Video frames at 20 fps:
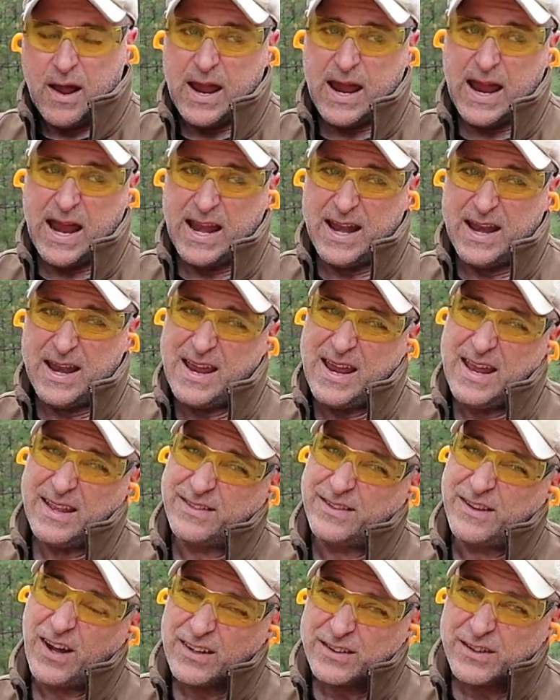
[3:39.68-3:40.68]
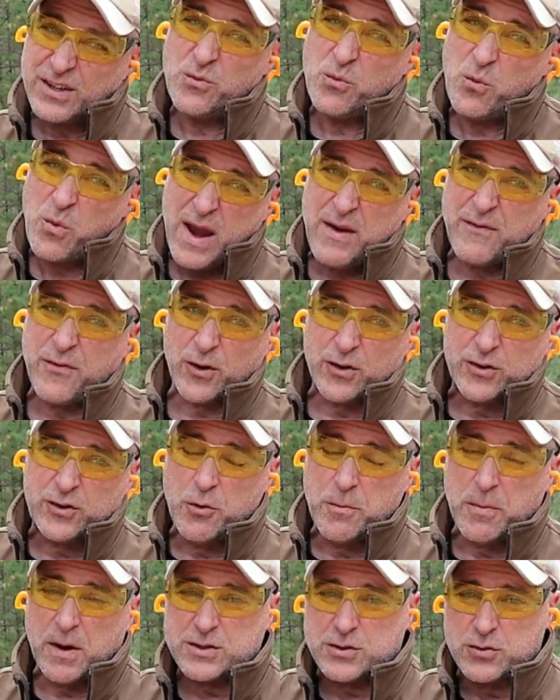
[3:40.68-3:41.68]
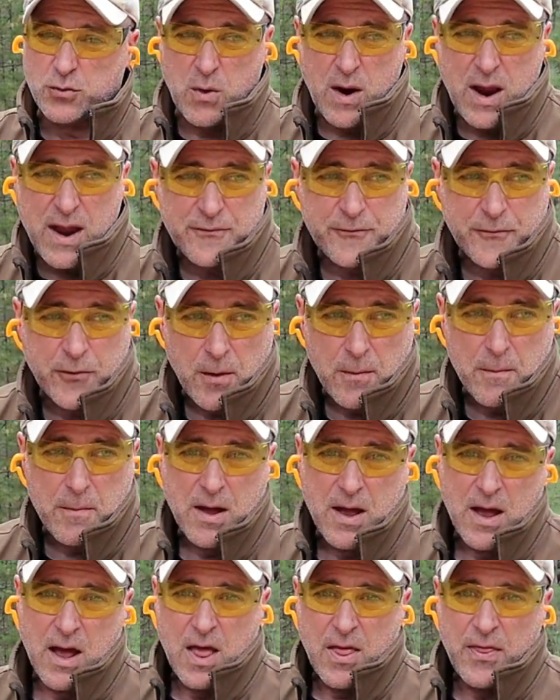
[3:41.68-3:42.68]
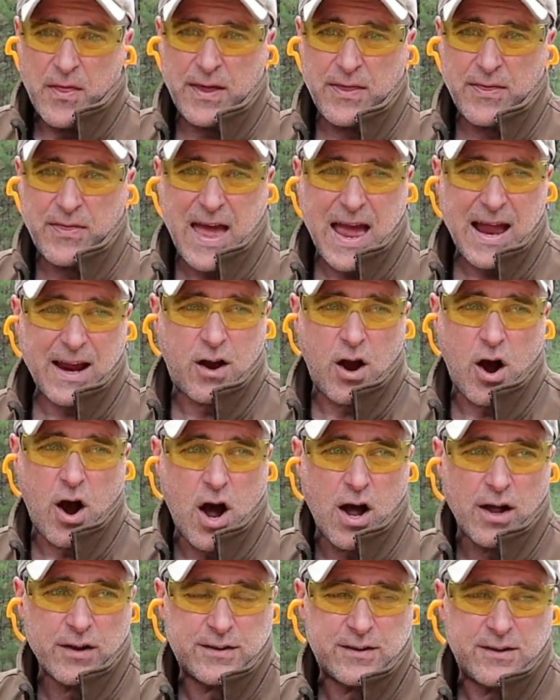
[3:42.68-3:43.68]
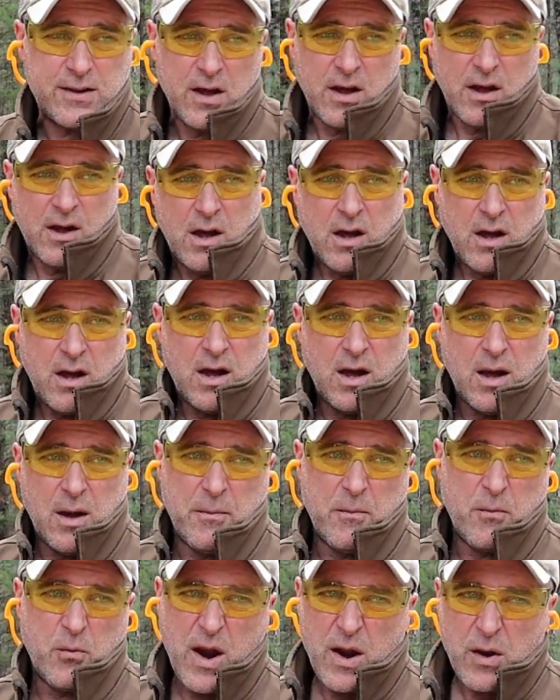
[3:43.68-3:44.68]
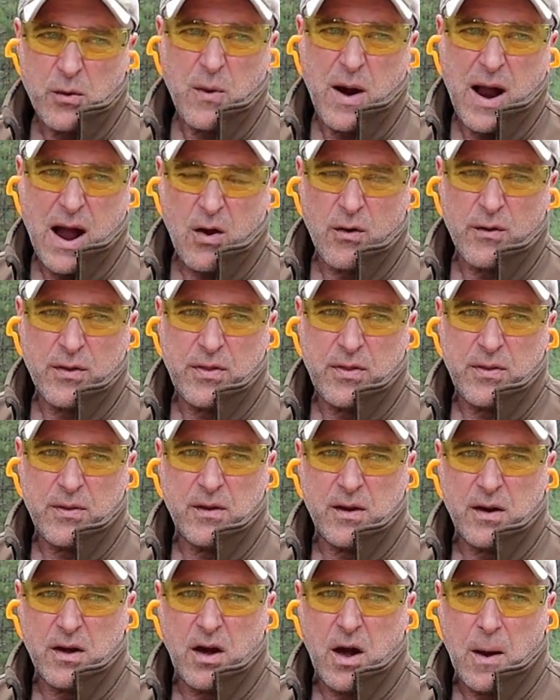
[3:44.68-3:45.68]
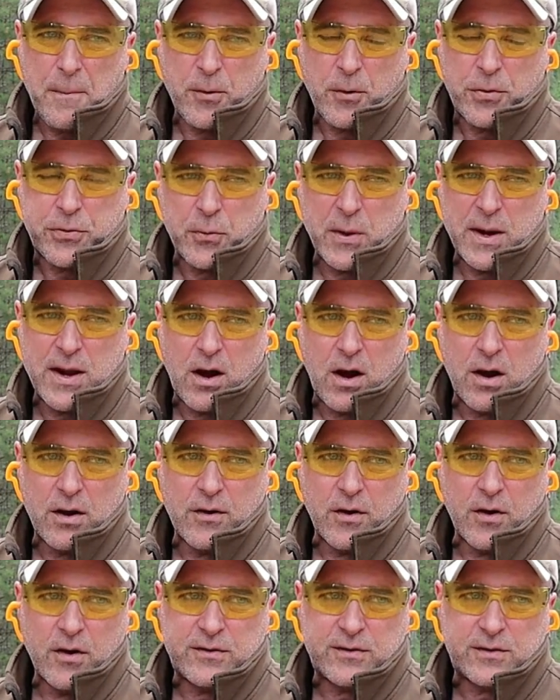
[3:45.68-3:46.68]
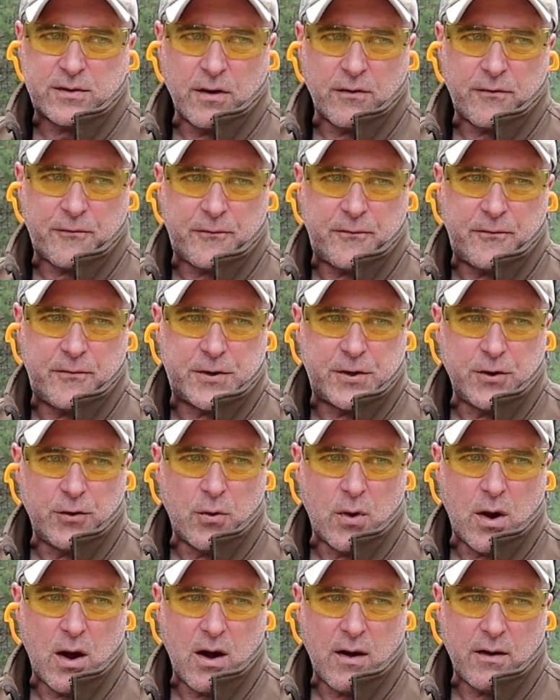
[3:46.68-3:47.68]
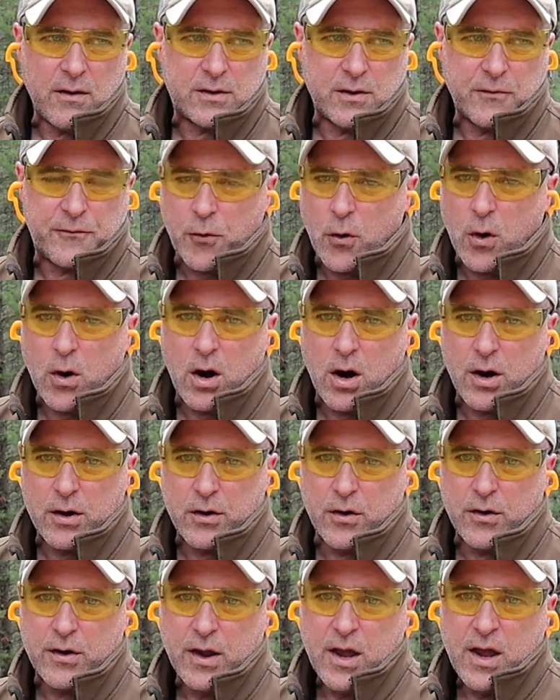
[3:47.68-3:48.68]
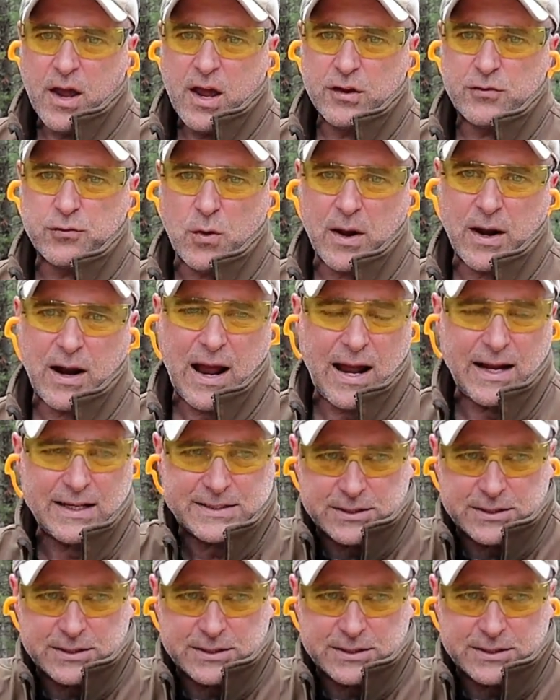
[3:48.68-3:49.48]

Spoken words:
and it doesn't waver too much away from that cost. Right around upper 300s to 400 is what I